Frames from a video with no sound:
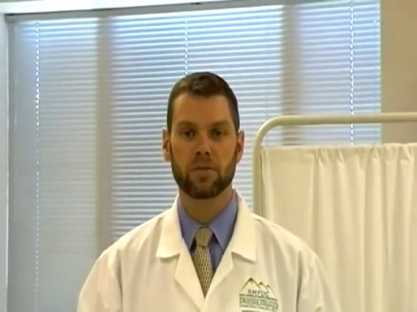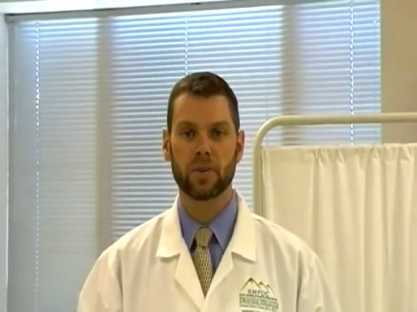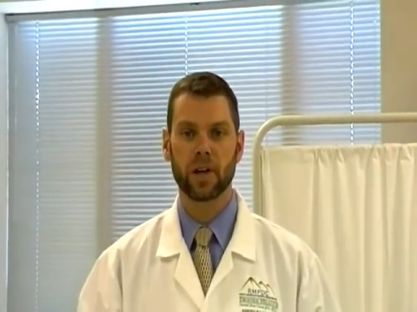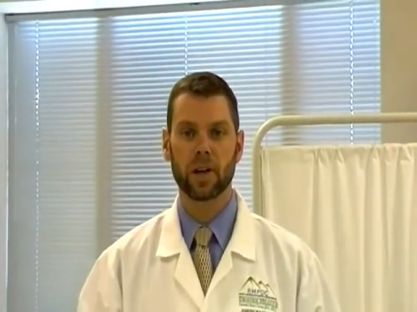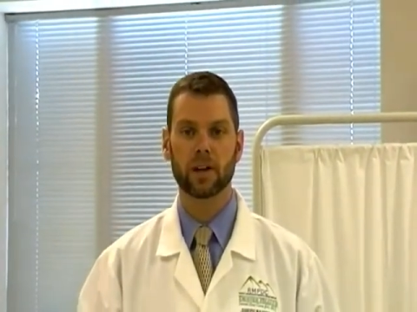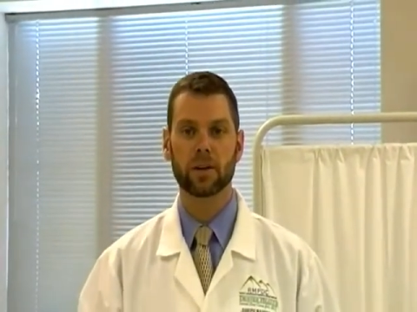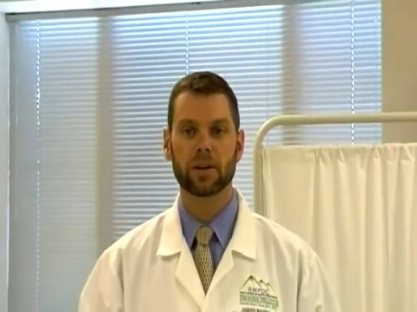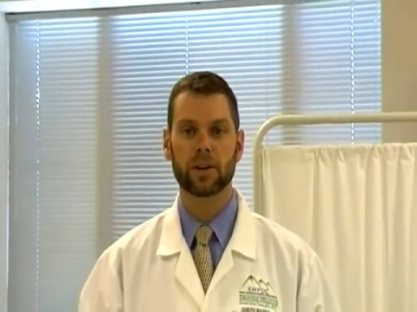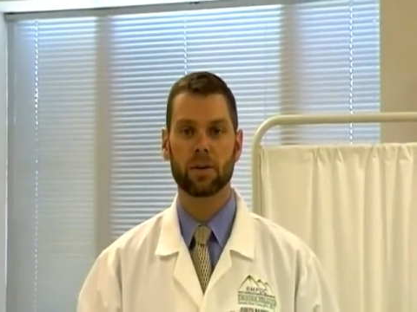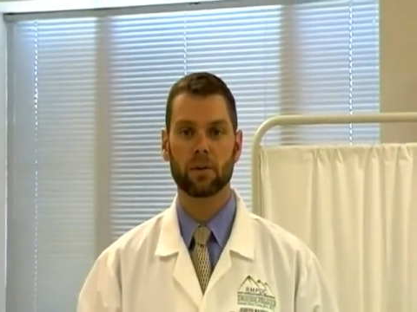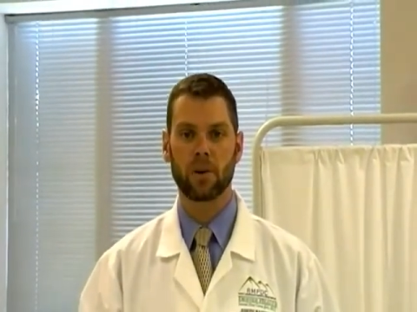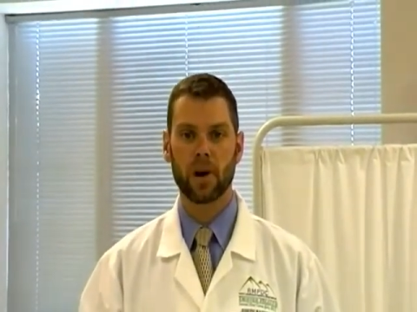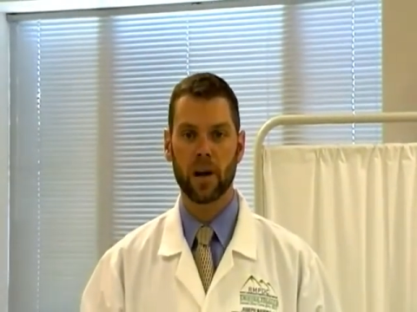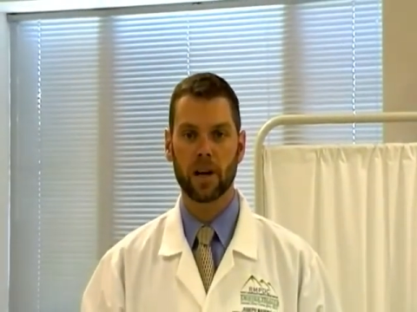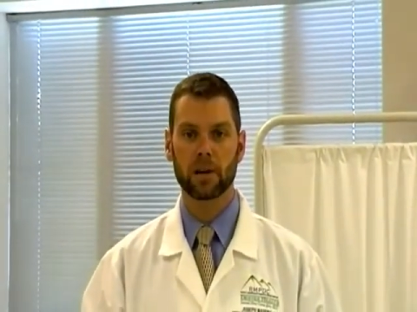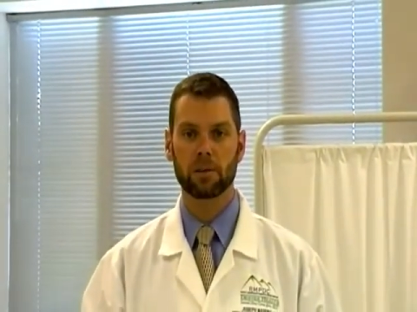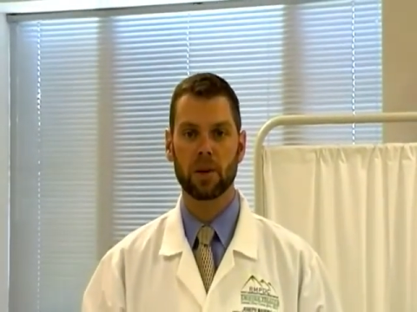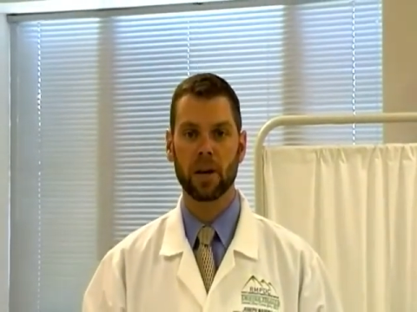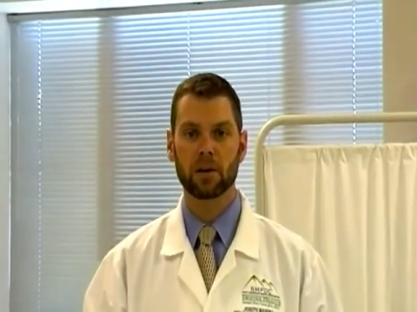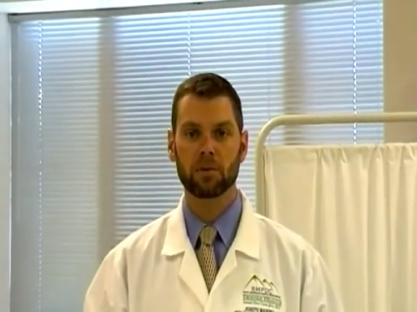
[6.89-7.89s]
fellow at the
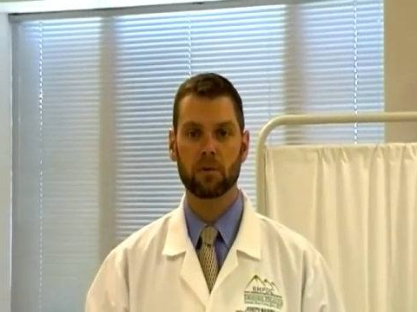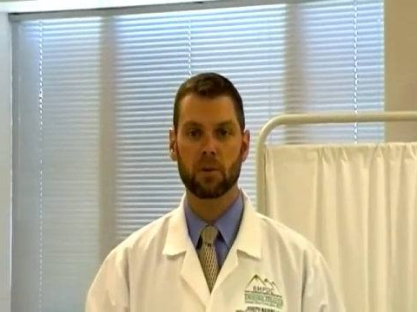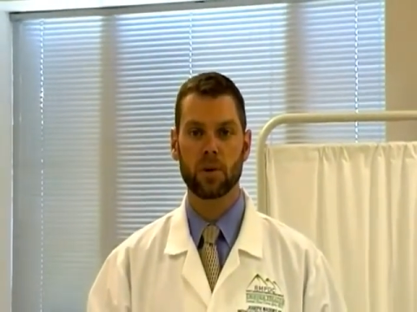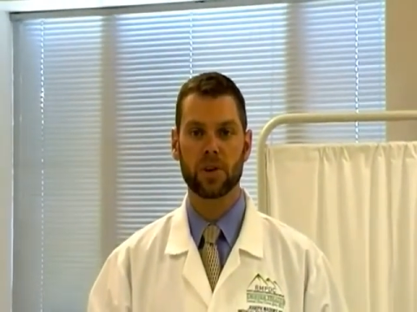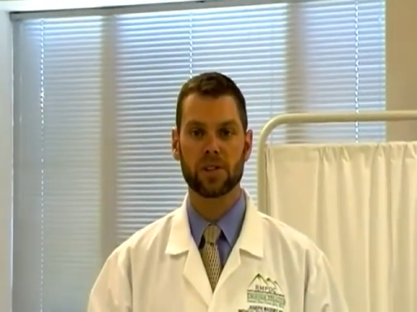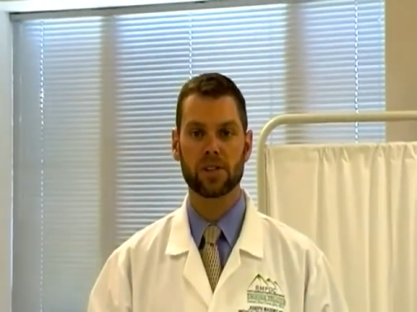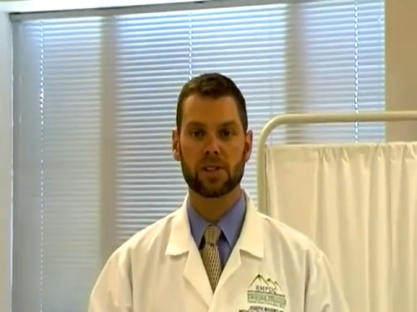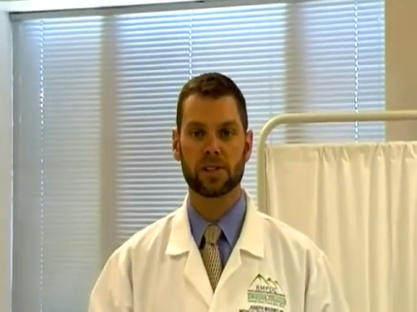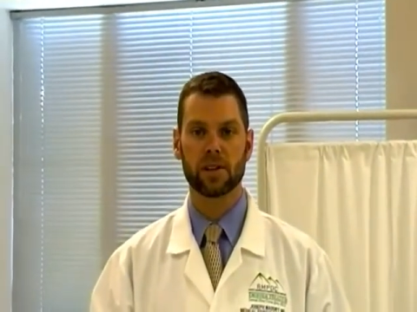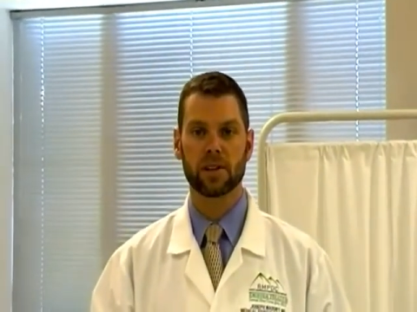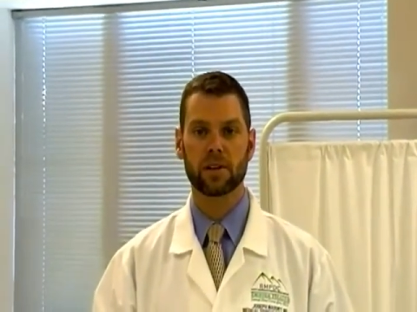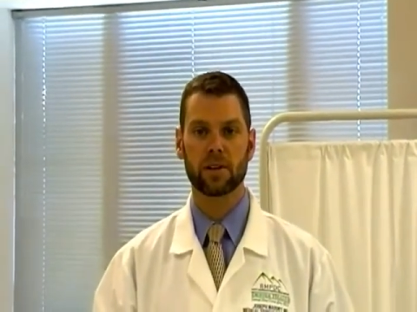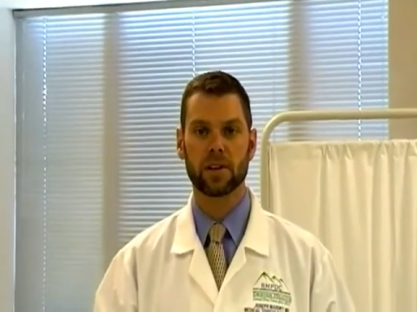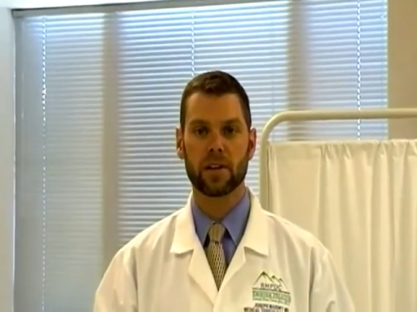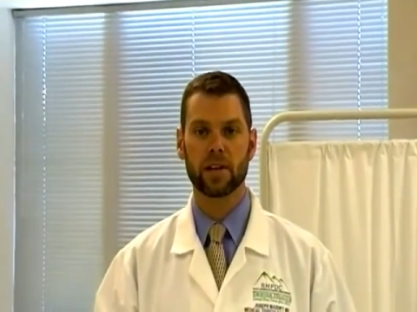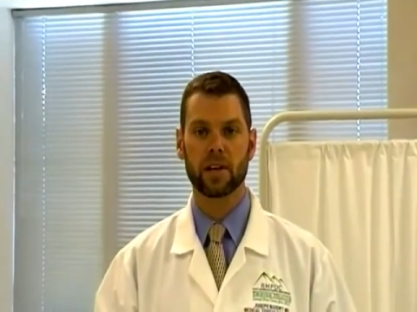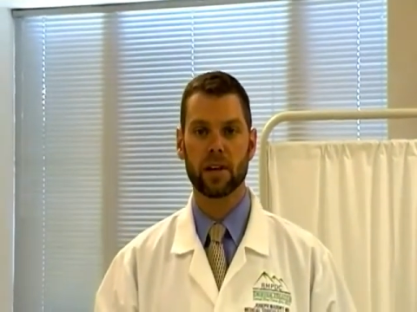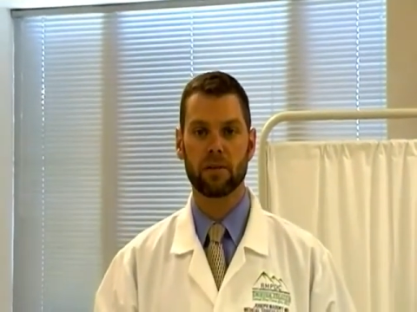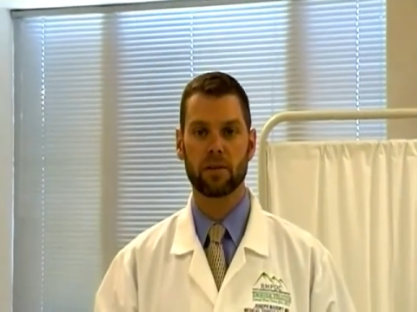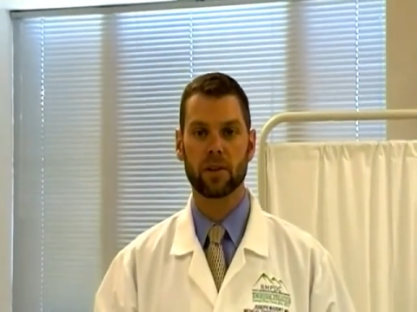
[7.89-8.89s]
Rocky Mountain Poison Center
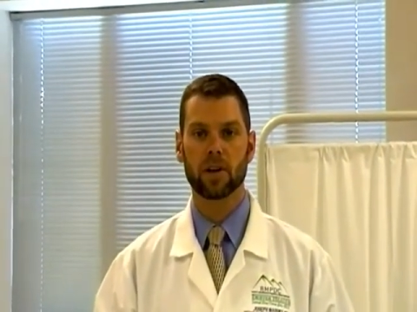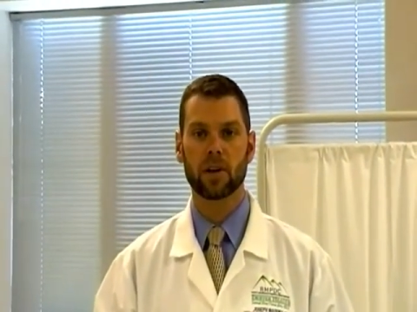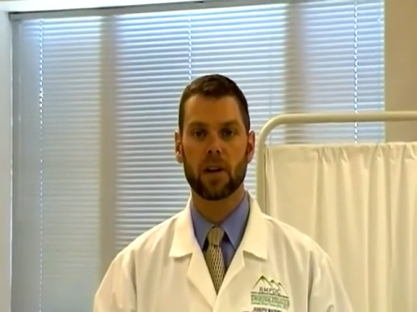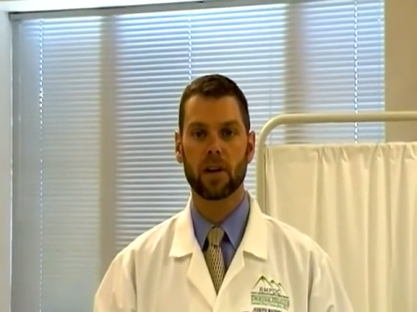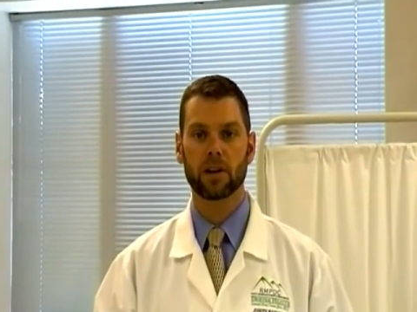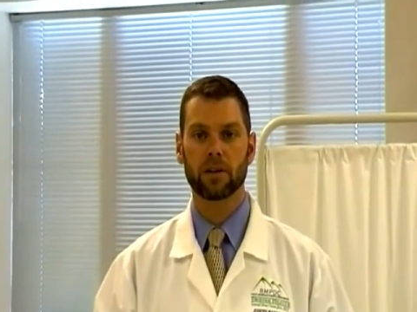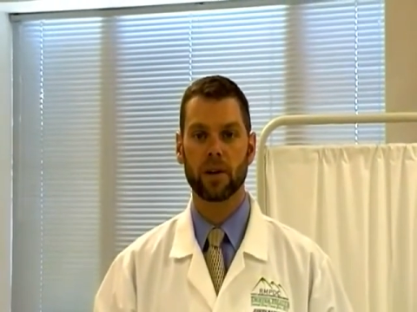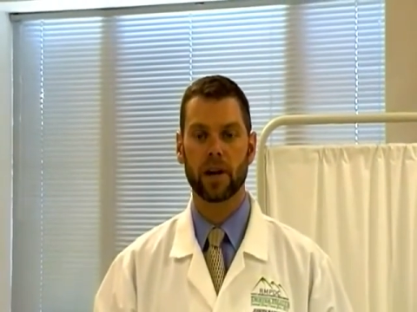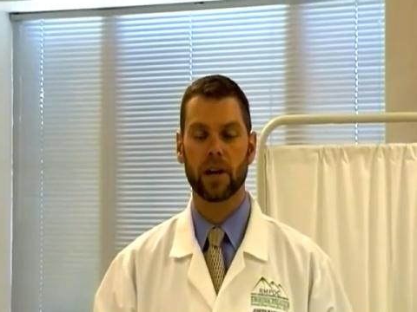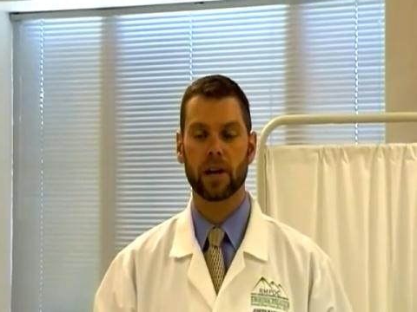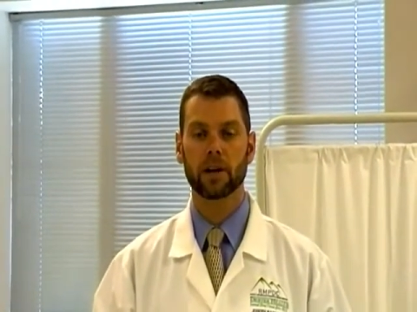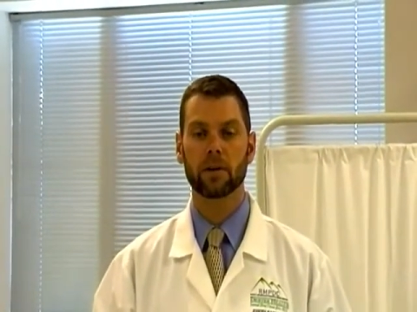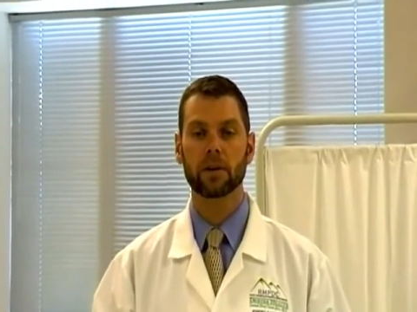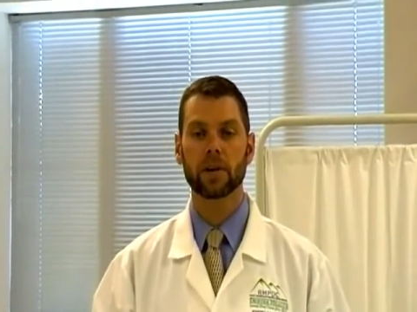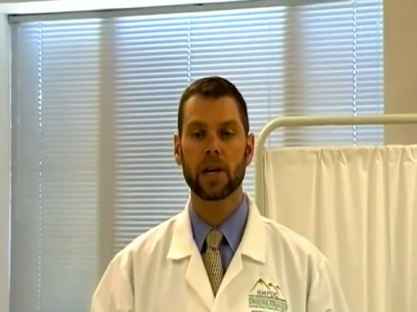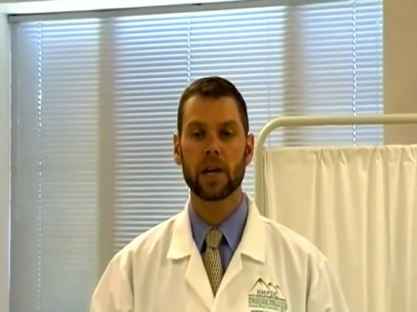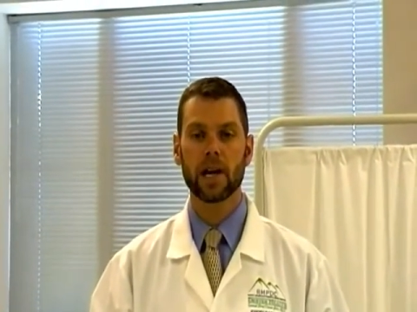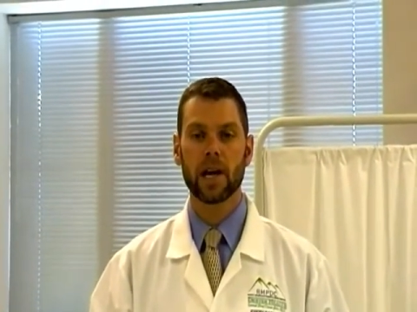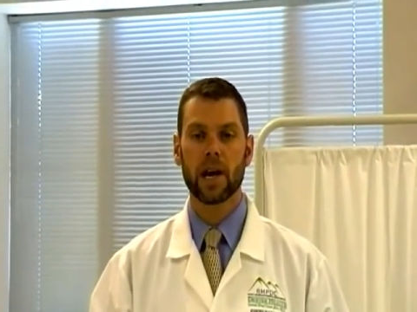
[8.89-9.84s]
in Denver, Colorado,